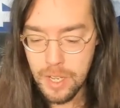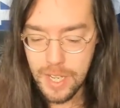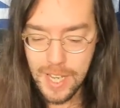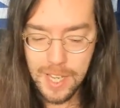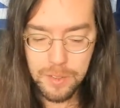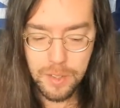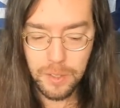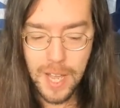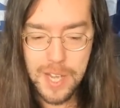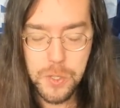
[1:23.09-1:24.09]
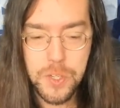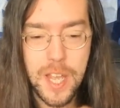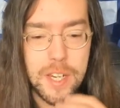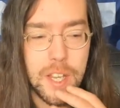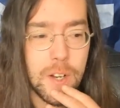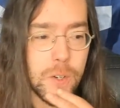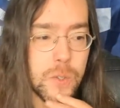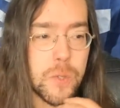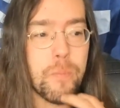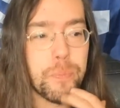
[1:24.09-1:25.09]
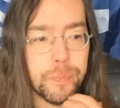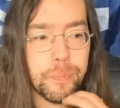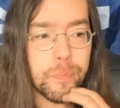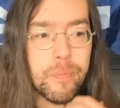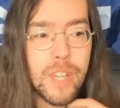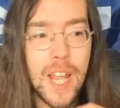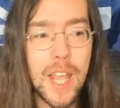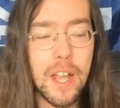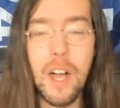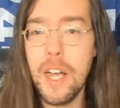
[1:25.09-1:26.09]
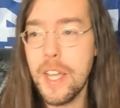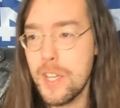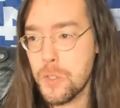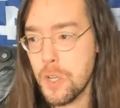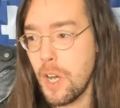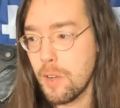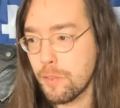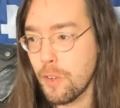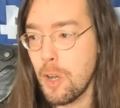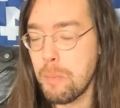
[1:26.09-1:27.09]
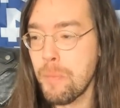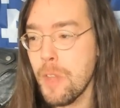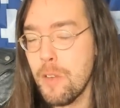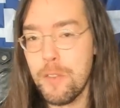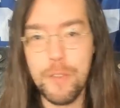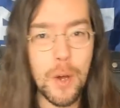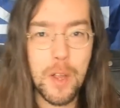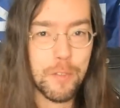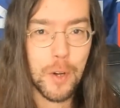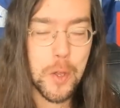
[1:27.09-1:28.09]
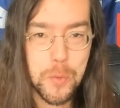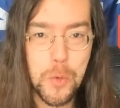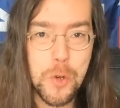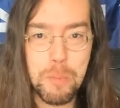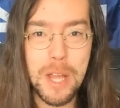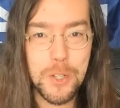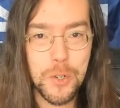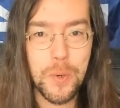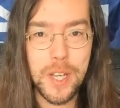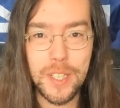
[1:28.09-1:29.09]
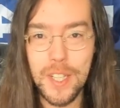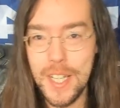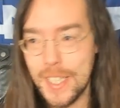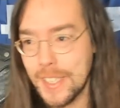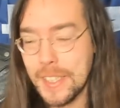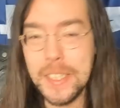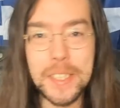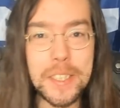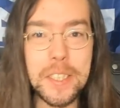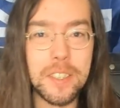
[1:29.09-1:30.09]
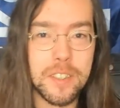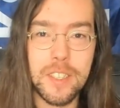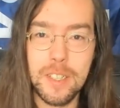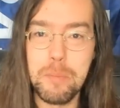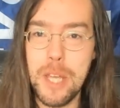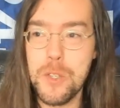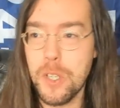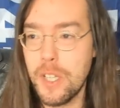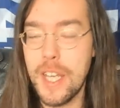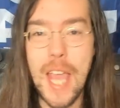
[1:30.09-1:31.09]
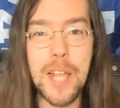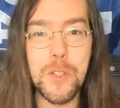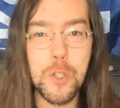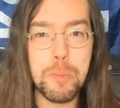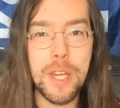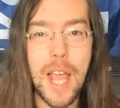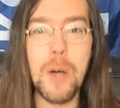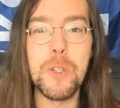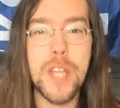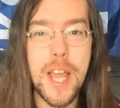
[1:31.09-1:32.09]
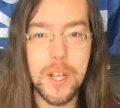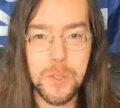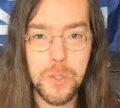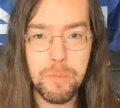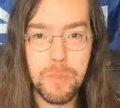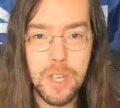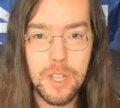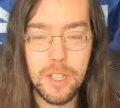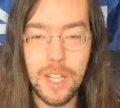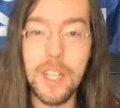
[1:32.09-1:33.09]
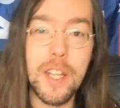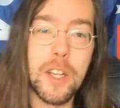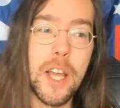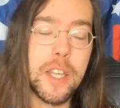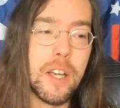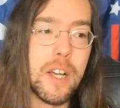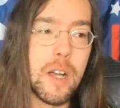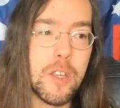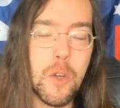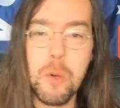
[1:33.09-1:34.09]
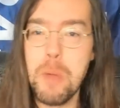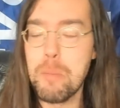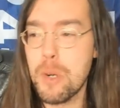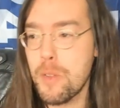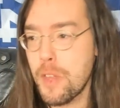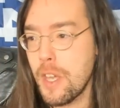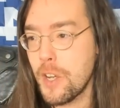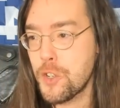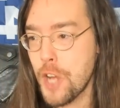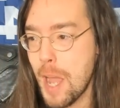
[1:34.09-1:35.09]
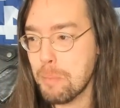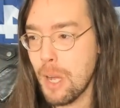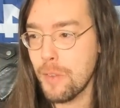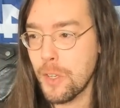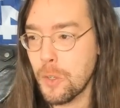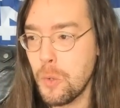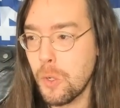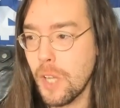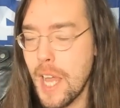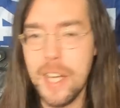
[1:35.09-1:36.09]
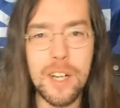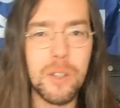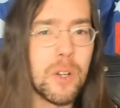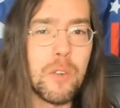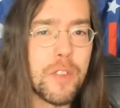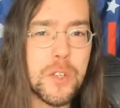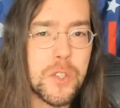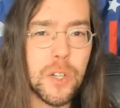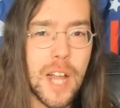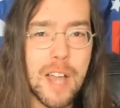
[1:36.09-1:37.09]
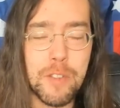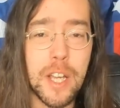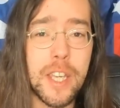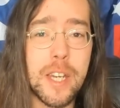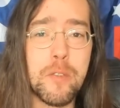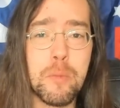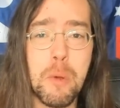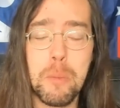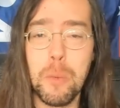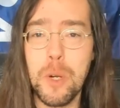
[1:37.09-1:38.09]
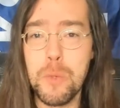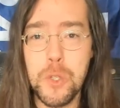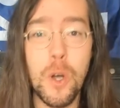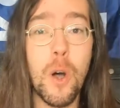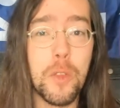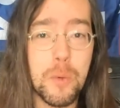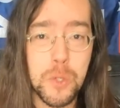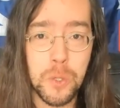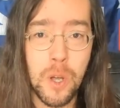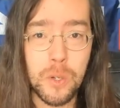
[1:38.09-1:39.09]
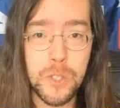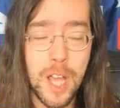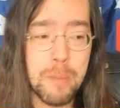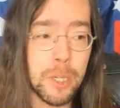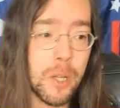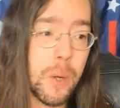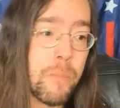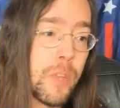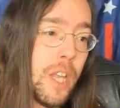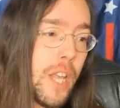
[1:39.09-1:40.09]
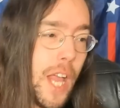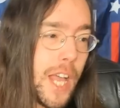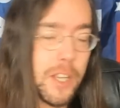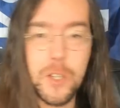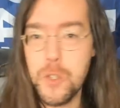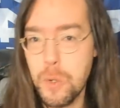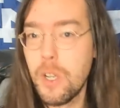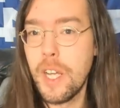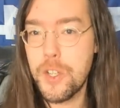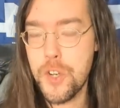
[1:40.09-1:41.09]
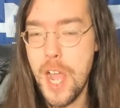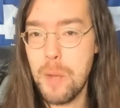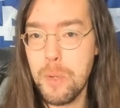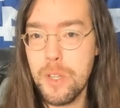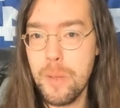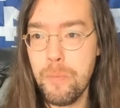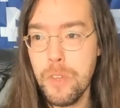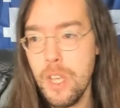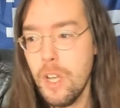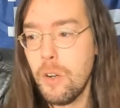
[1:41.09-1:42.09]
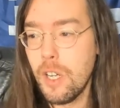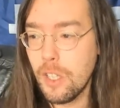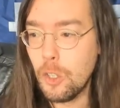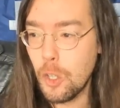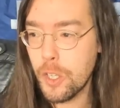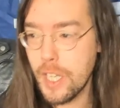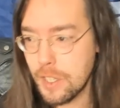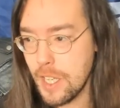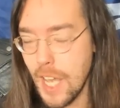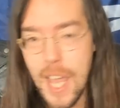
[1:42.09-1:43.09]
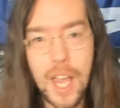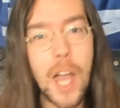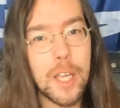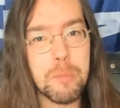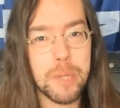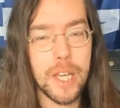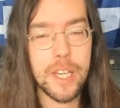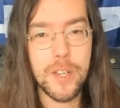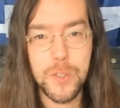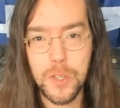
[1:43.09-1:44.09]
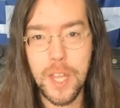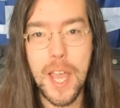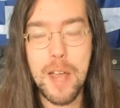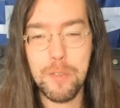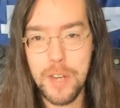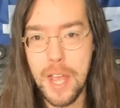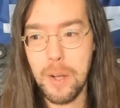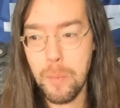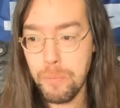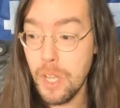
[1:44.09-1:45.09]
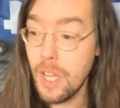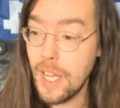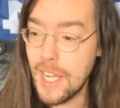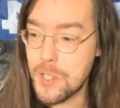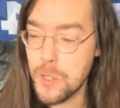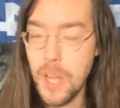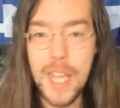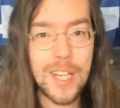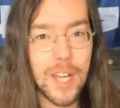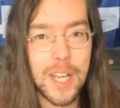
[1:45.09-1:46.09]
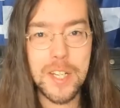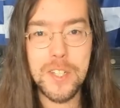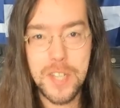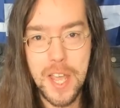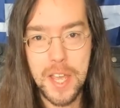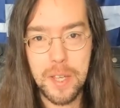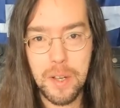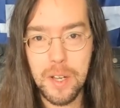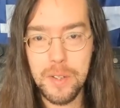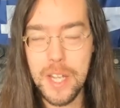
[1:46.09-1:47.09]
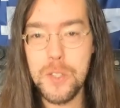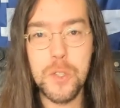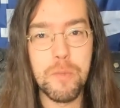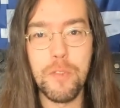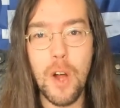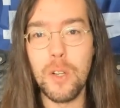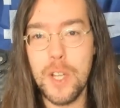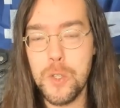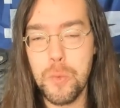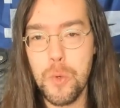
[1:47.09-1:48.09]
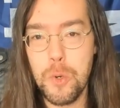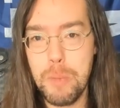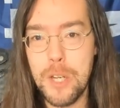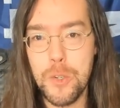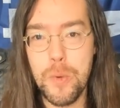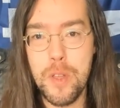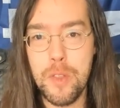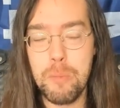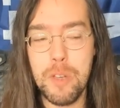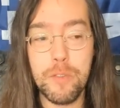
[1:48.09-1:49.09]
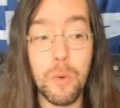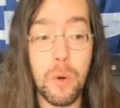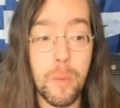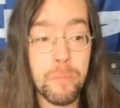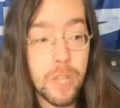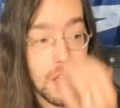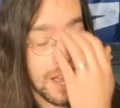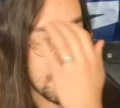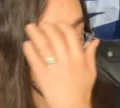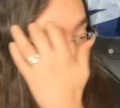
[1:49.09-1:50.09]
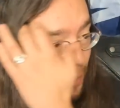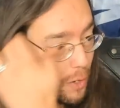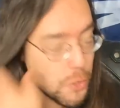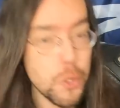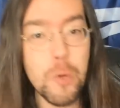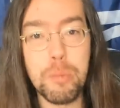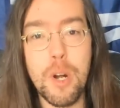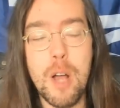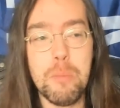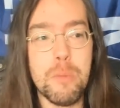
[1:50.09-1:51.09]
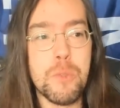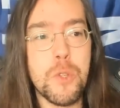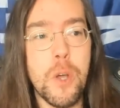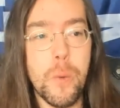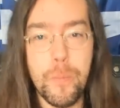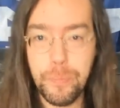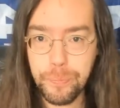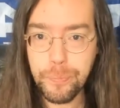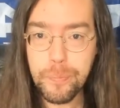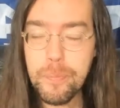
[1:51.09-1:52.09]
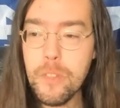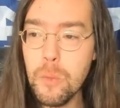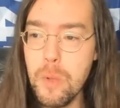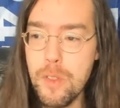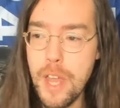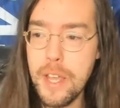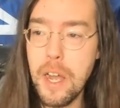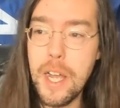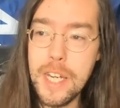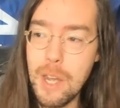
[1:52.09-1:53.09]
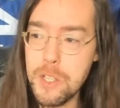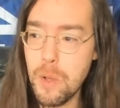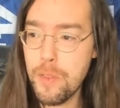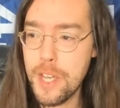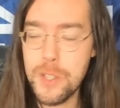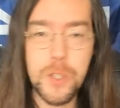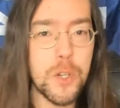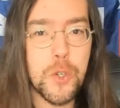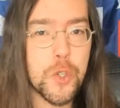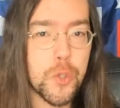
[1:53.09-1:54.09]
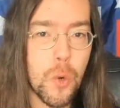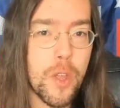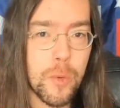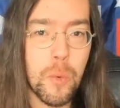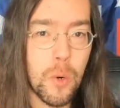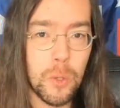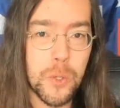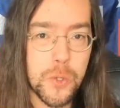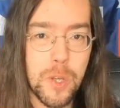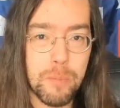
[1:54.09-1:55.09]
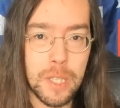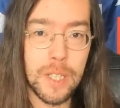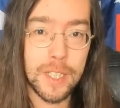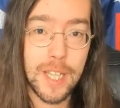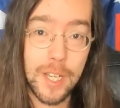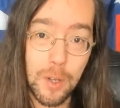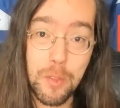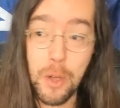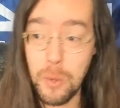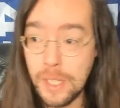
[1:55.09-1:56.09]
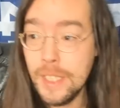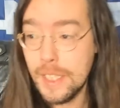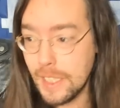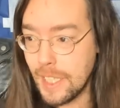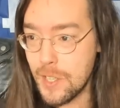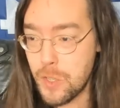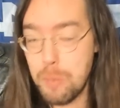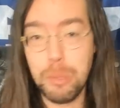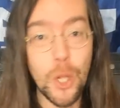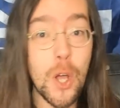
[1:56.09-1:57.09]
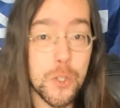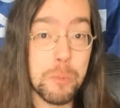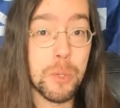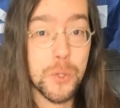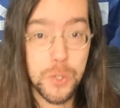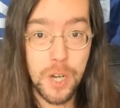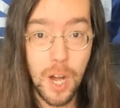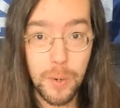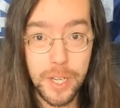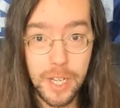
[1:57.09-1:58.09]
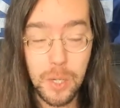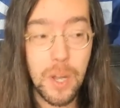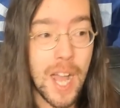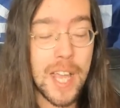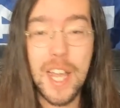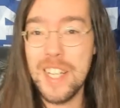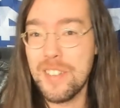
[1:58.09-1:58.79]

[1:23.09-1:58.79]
In the last 10 years, AI has gone from very, very rudimentary, like, you know, basically can spit out text. Like, uh, you remember the uh, chatbot that Google had? I don't know if they still have it. I can't even remember what it was called. That was a long time ago. And you could sort of like chat with it. Well, look at the AI companions that they have now. It's like night and day. Uh, it's far less rudimentary than before. I think there are two problems, though with AI. Now, I don't think it's going to destroy the world or something like that, although it is a plausible scenario. I, I,